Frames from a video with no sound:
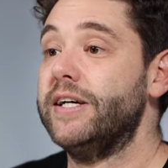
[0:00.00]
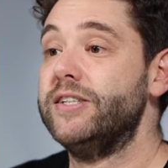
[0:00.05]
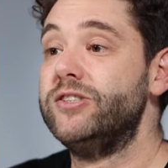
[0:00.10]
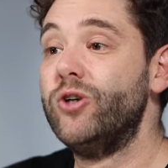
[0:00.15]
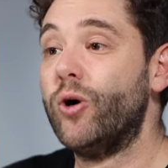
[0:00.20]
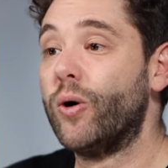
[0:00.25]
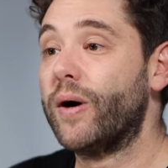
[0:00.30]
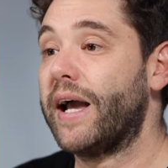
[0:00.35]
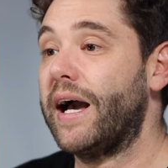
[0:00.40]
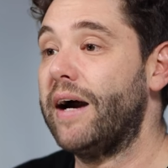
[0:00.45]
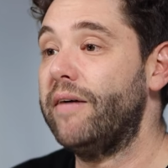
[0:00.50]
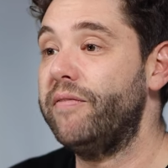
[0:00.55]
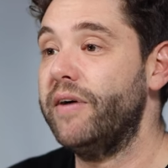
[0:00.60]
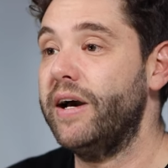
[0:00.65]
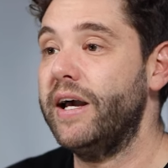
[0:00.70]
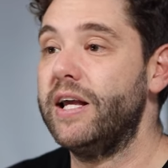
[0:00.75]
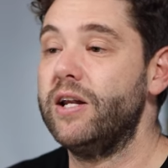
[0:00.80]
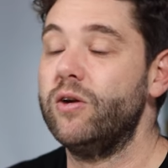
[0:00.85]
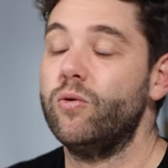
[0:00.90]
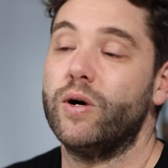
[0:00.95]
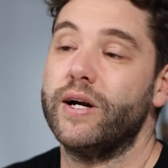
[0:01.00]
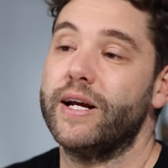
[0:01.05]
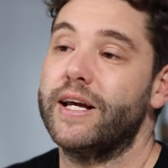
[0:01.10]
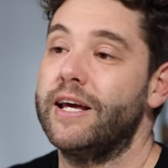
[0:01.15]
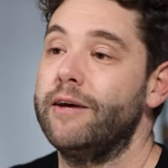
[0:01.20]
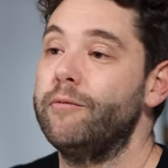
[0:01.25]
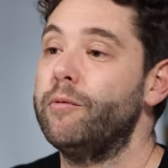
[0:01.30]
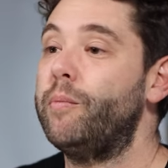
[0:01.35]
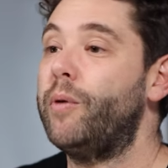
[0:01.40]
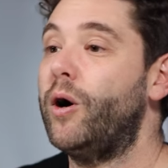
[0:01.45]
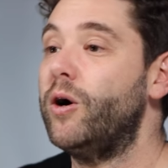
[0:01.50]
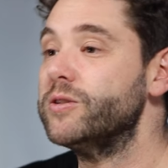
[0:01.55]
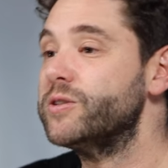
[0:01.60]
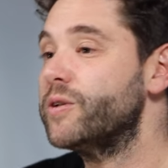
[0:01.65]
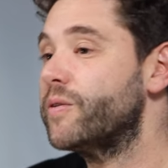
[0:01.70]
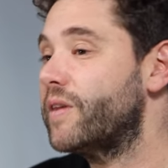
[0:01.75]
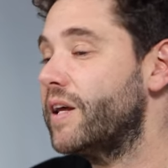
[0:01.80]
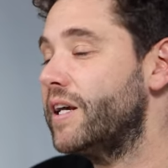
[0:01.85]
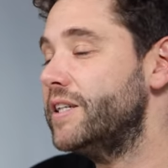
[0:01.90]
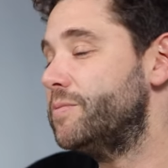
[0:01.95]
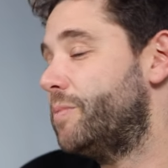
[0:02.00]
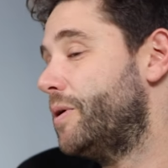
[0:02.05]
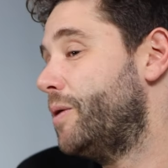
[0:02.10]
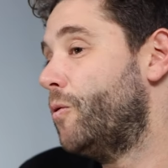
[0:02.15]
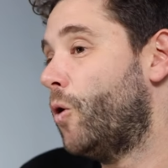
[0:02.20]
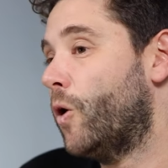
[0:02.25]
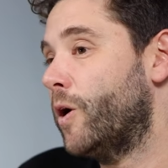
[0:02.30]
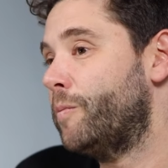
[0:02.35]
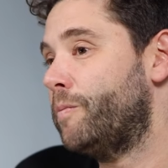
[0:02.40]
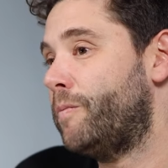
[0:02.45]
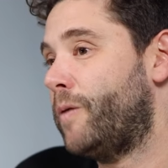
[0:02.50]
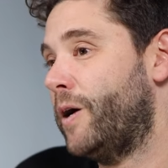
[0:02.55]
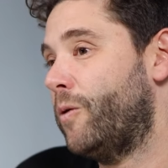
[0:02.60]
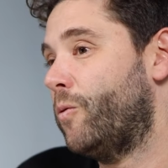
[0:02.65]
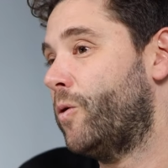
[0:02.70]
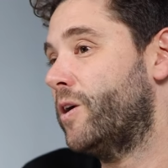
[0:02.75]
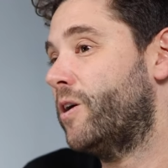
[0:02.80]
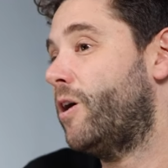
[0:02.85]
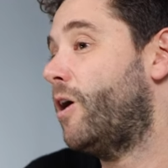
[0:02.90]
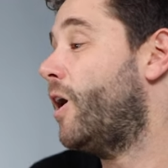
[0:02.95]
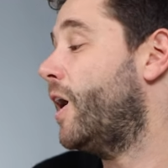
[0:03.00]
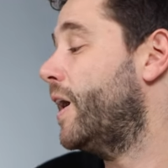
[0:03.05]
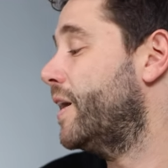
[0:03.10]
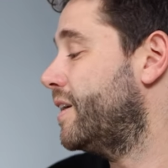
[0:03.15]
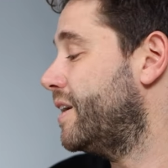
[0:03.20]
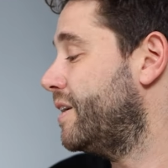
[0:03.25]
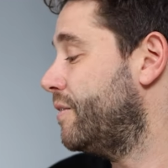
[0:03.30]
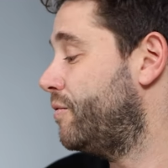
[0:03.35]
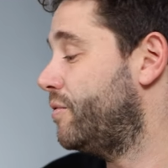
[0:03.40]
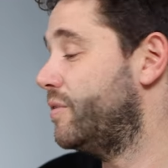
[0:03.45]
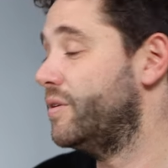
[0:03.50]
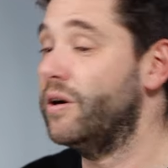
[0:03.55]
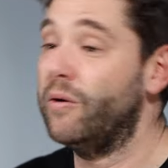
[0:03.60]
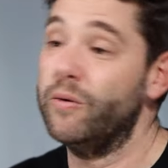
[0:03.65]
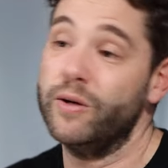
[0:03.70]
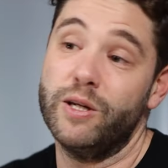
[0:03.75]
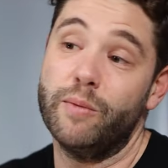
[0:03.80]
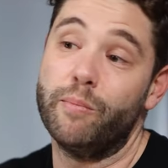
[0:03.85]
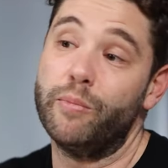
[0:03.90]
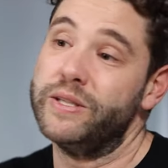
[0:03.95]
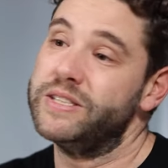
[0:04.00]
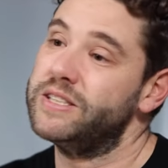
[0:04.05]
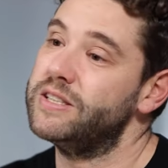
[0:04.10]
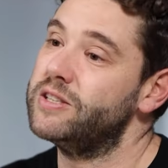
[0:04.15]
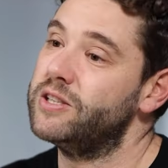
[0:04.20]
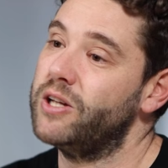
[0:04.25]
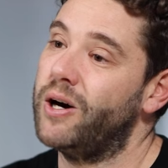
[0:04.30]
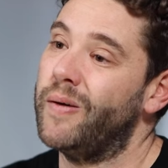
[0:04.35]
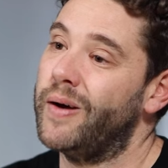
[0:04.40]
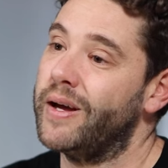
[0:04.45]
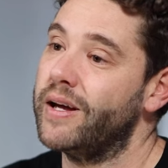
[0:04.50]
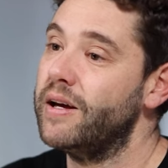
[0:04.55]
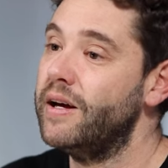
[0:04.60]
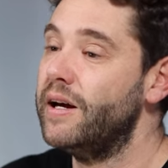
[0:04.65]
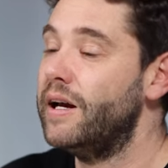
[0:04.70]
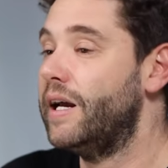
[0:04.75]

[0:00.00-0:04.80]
it's your cafe and you want to keep a pulse on things, but you might want to hide it if you don't want your bristers knowing